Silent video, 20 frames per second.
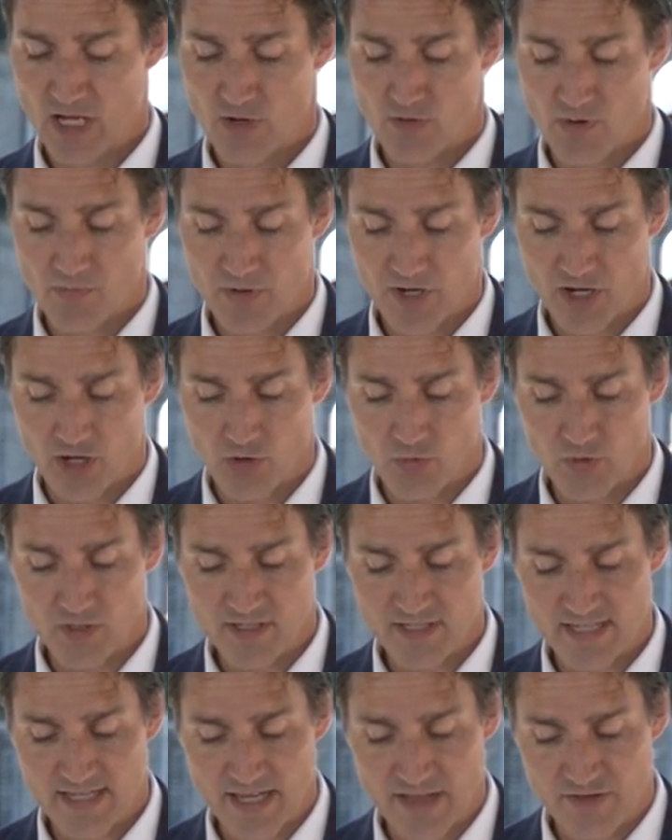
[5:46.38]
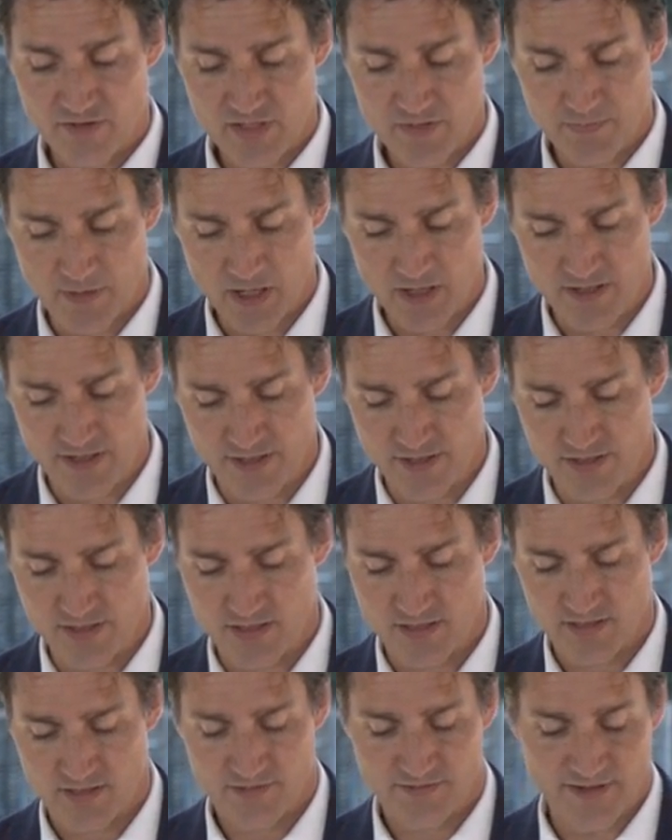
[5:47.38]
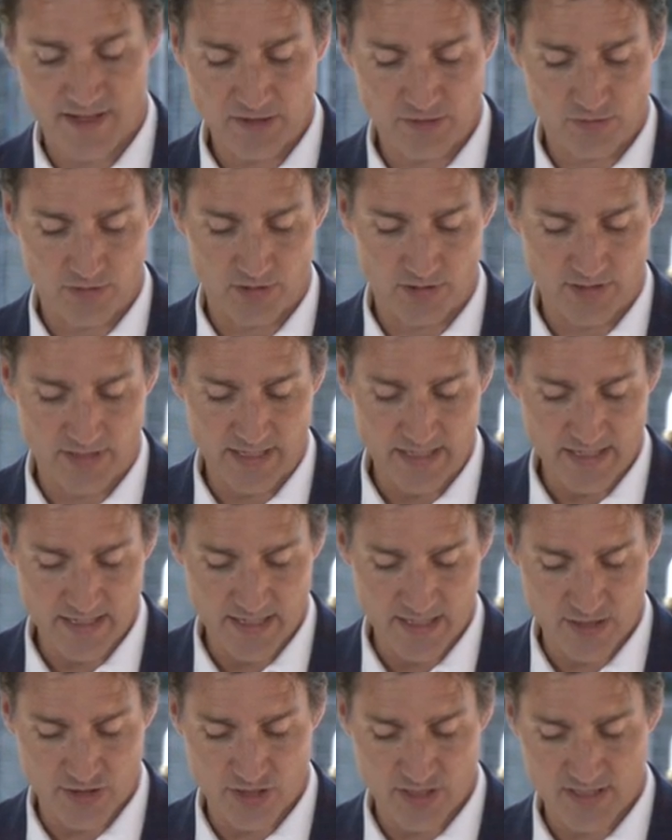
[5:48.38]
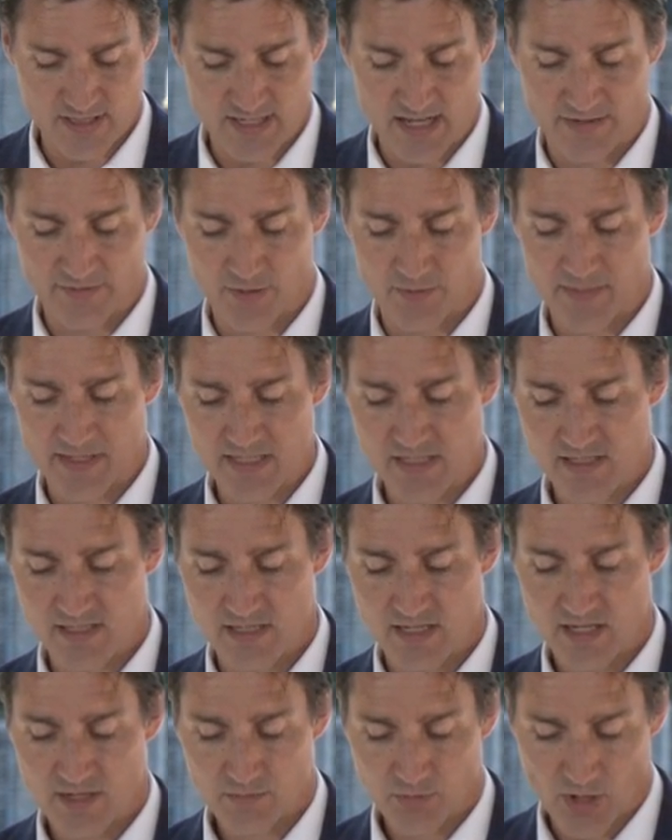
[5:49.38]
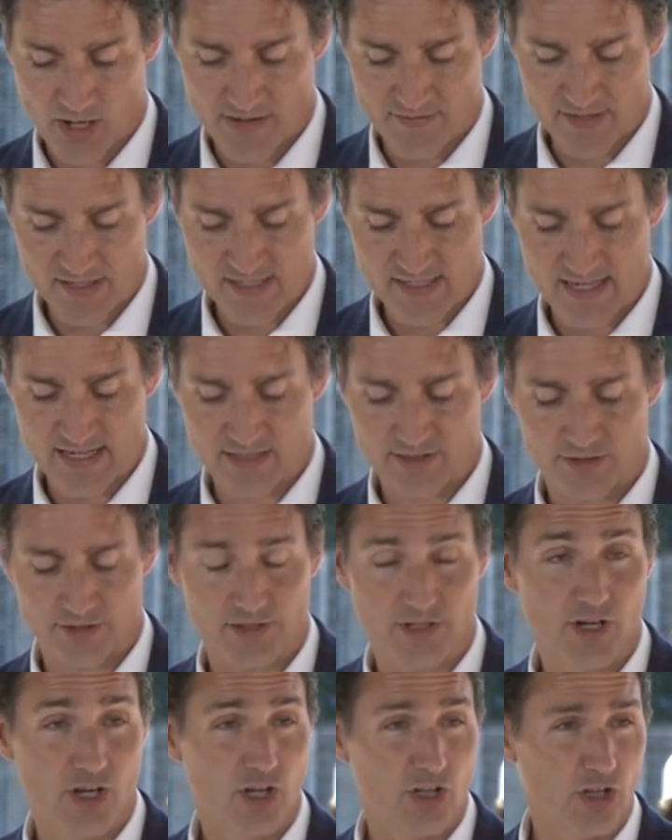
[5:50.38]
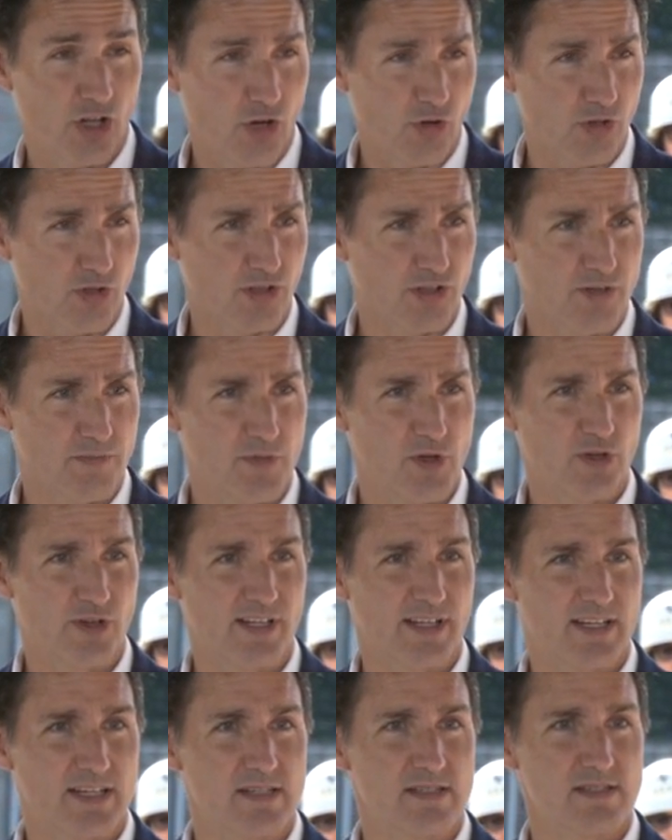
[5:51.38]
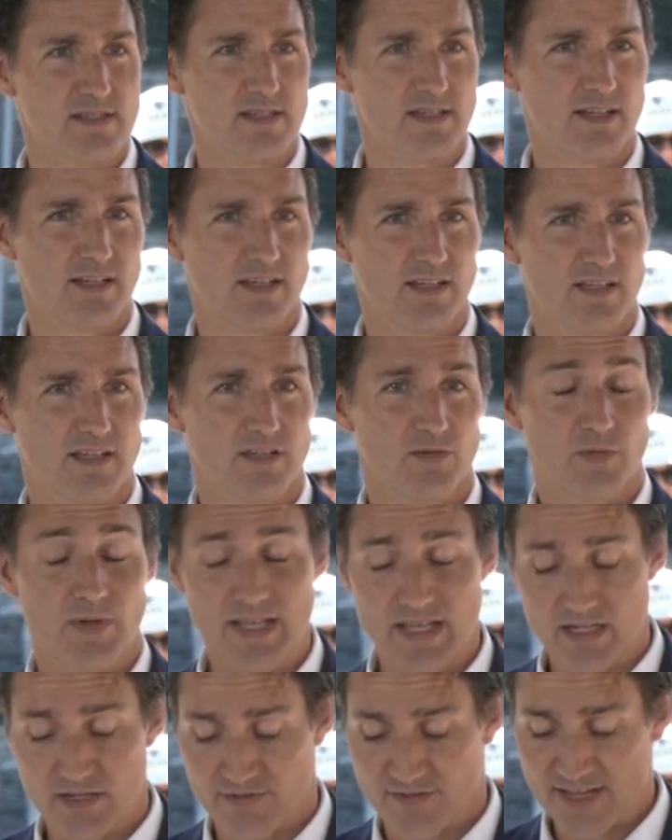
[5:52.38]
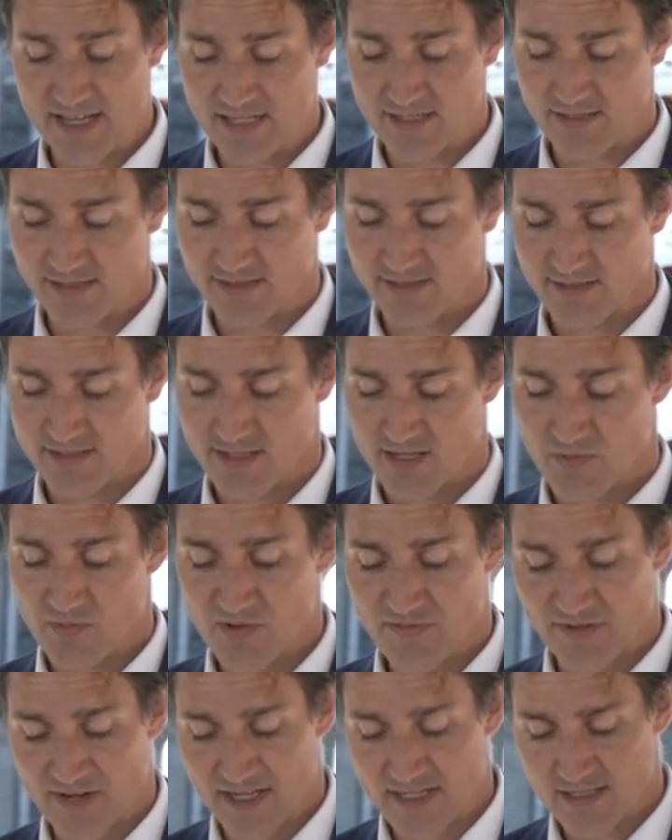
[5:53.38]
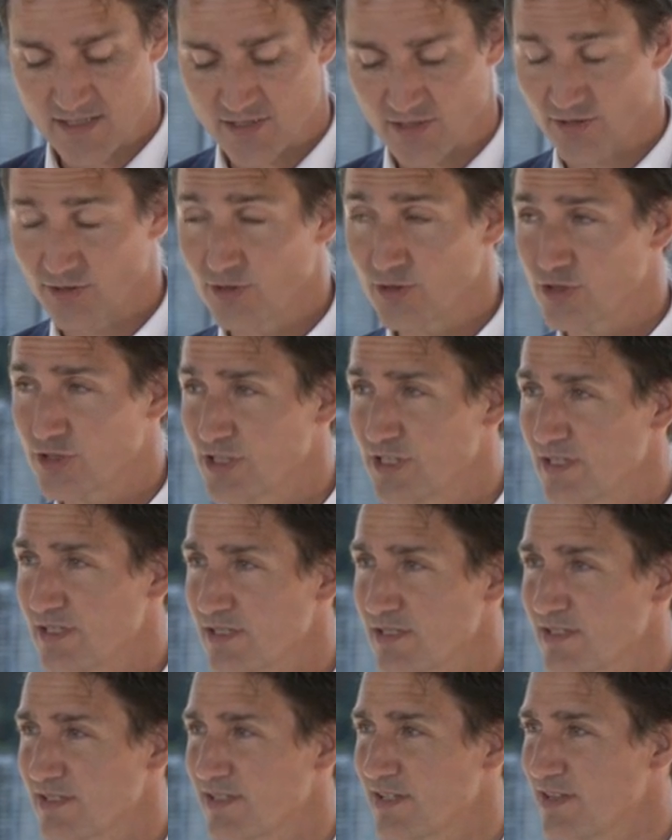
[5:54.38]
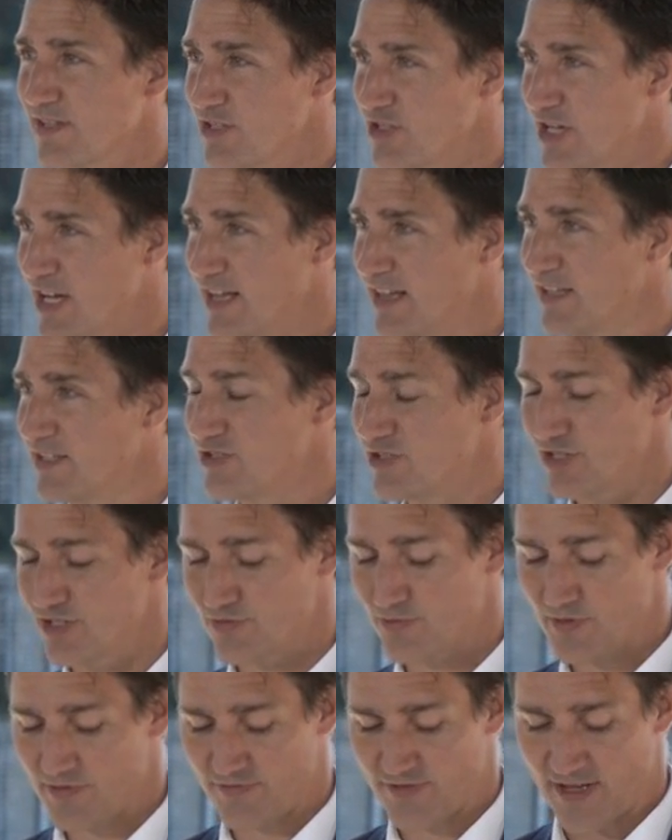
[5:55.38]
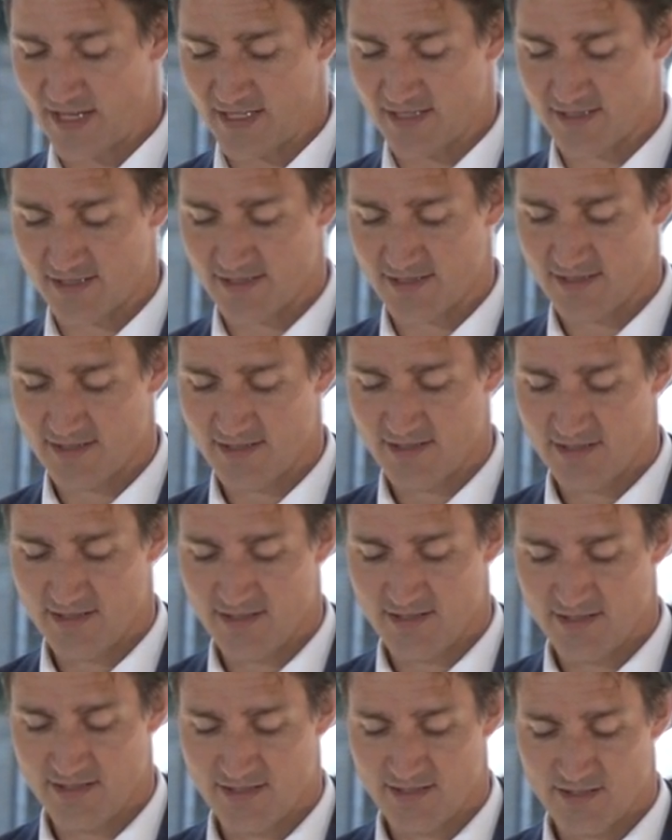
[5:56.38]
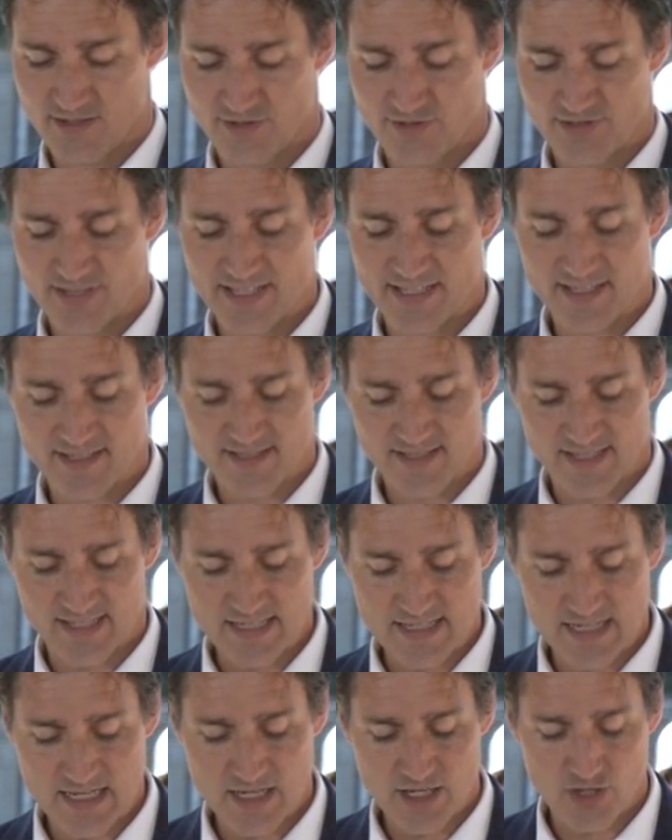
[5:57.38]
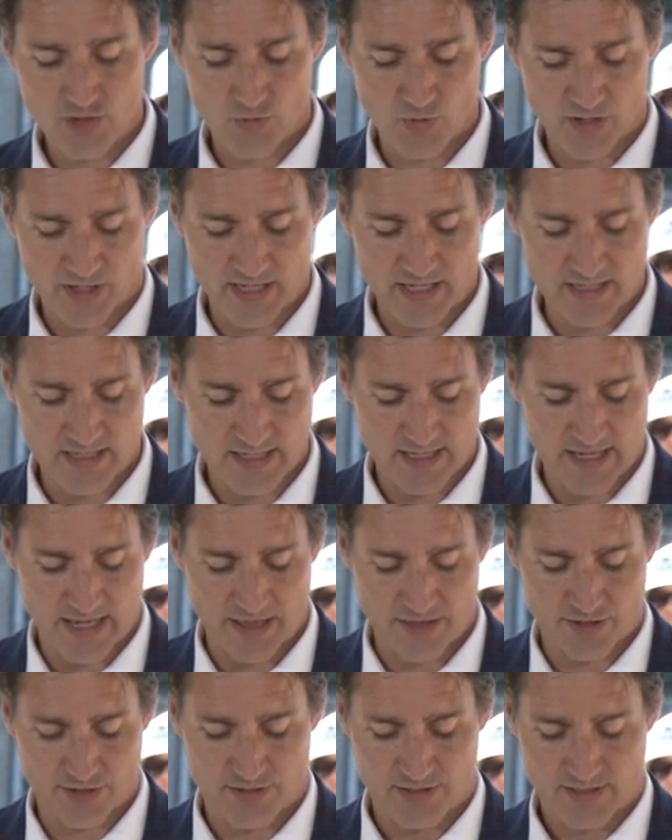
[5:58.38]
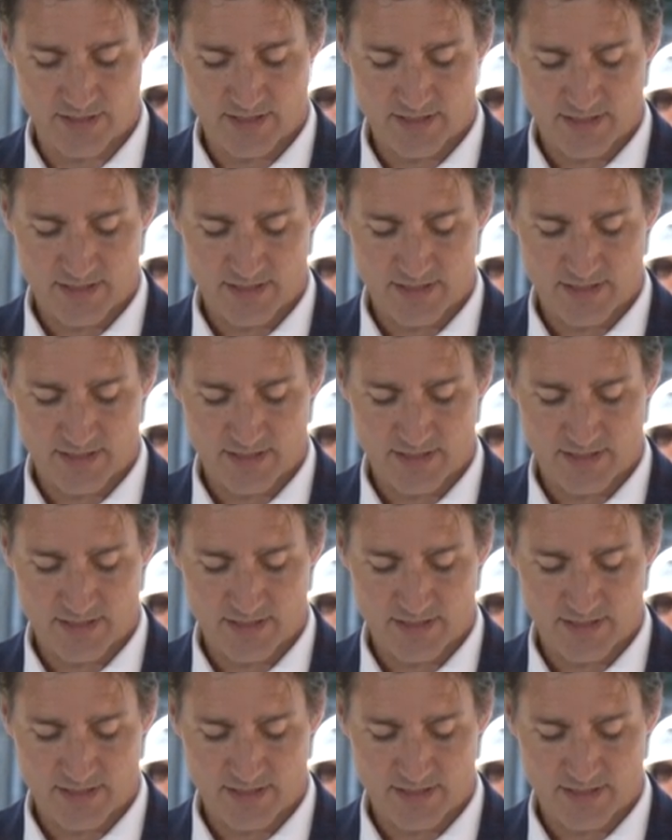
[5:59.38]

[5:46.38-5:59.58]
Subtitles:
When we all work together as partners, federal and Indigenous governments, private sector, local communities, we innovate and we find solutions to the challenges we face. Let us continue working together.